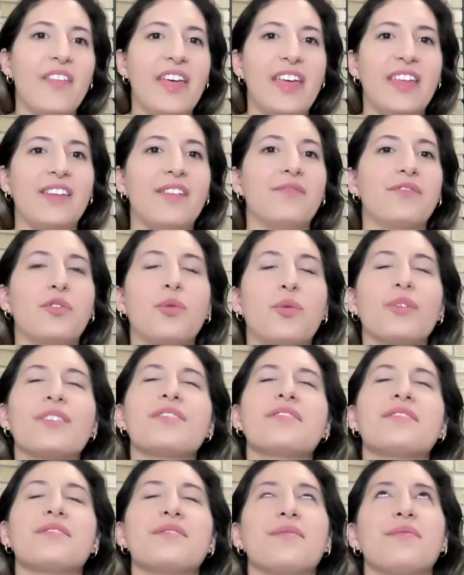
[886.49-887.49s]
And of
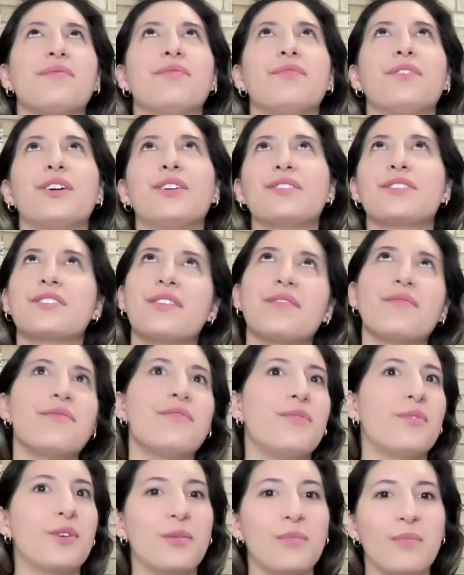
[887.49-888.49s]
course, first and
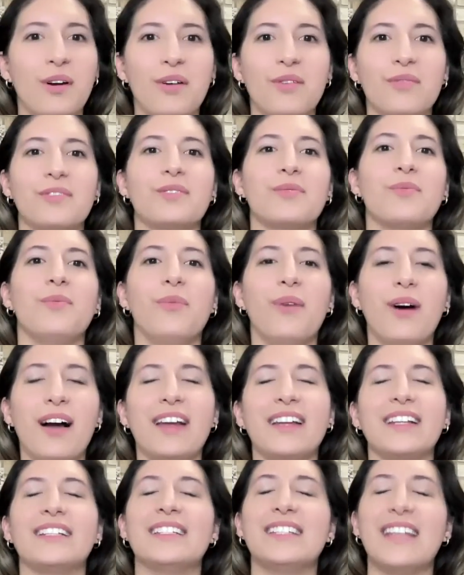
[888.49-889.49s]
foremost,
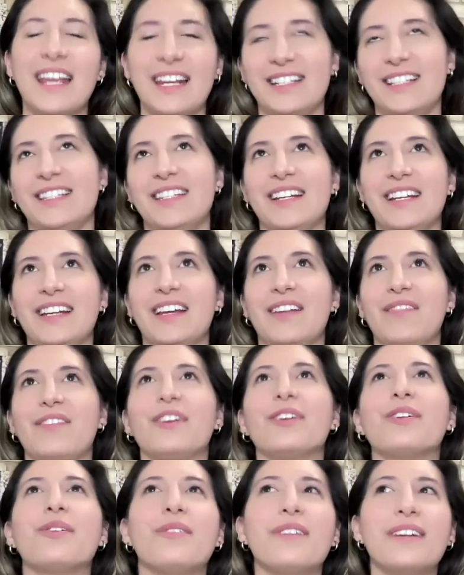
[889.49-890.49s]
wine tasting. If
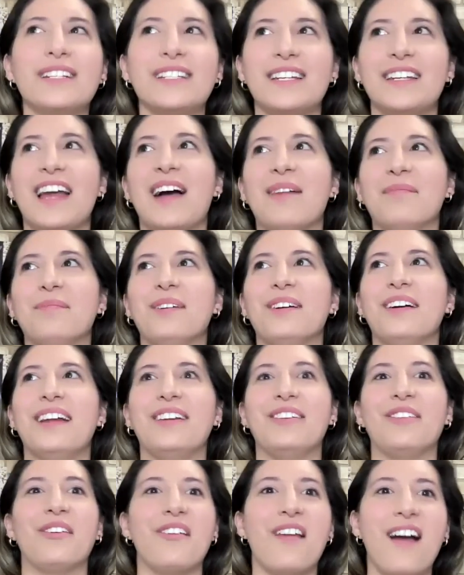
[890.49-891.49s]
you're going to Napa
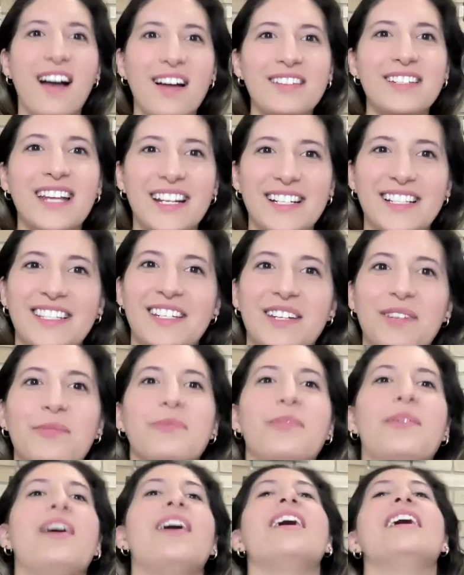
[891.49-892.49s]
and you're not tasting
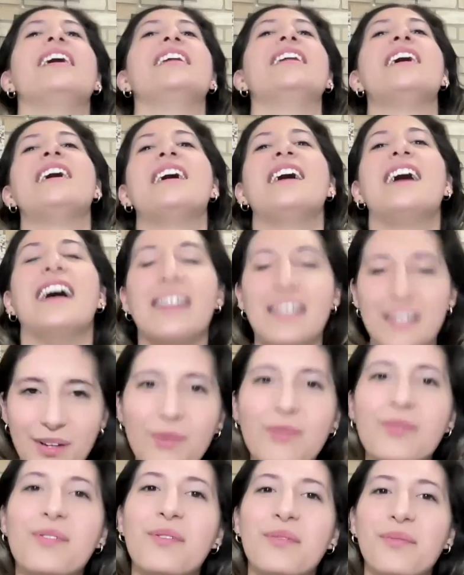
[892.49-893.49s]
wine, I
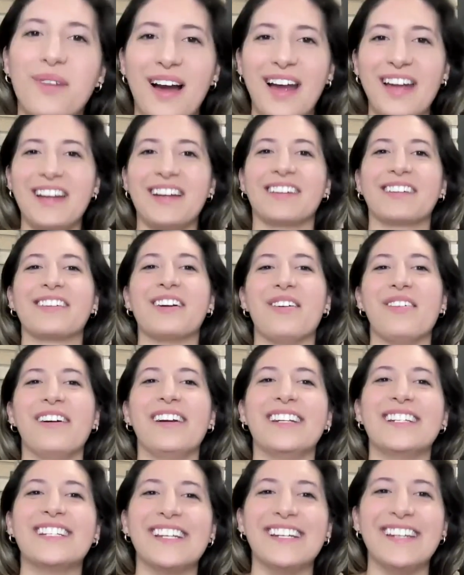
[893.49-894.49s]
don't know why you're
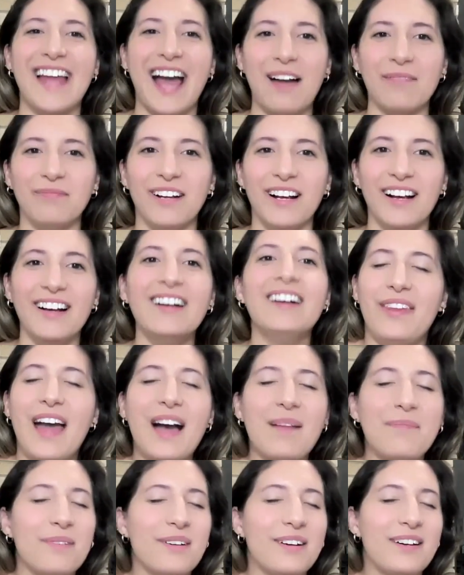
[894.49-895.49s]
going to Napa.
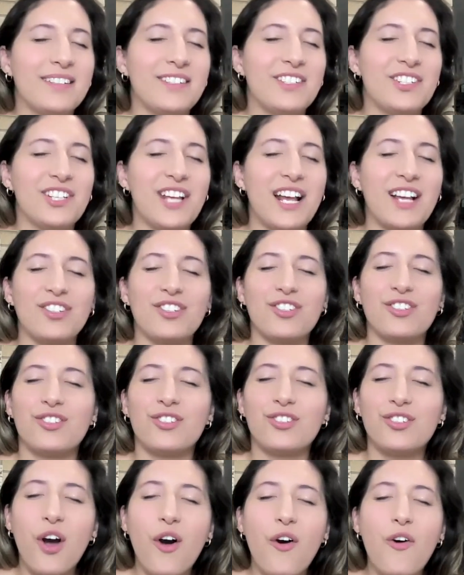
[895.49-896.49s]
Napa just has
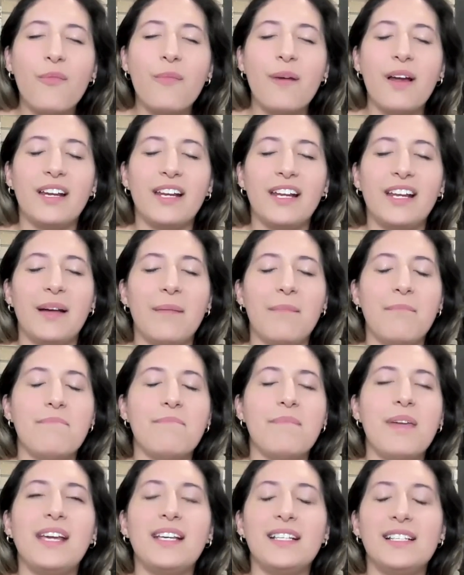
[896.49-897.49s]
so many
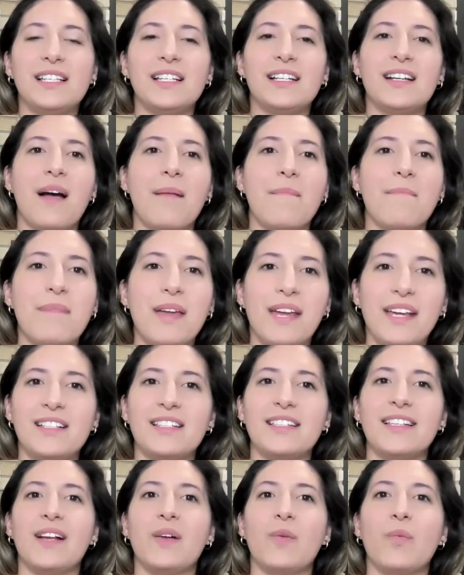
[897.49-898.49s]
amazing,
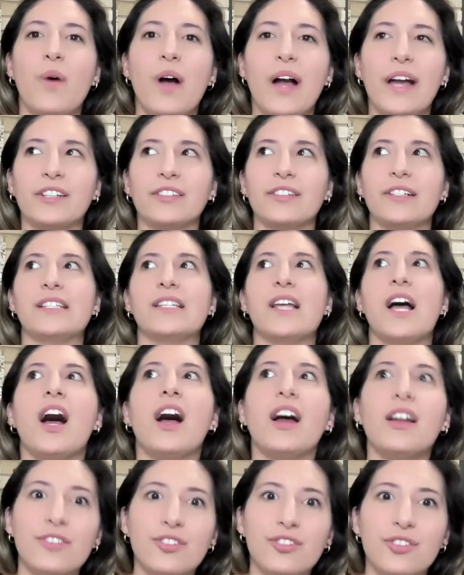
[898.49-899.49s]
amazing wineries,
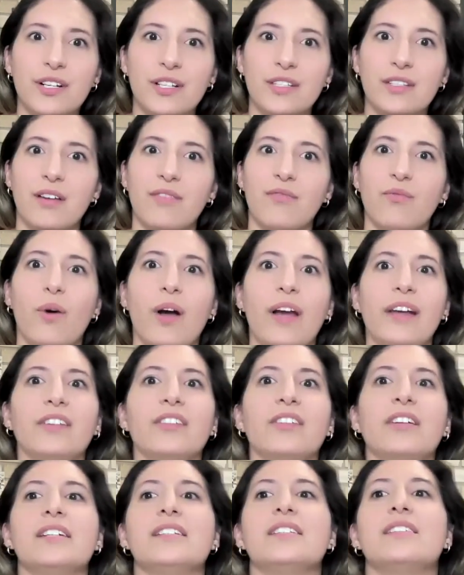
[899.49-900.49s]
hundreds of
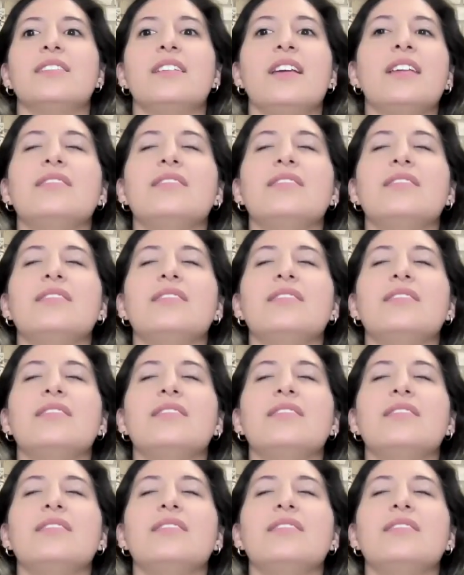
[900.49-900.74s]
wineries.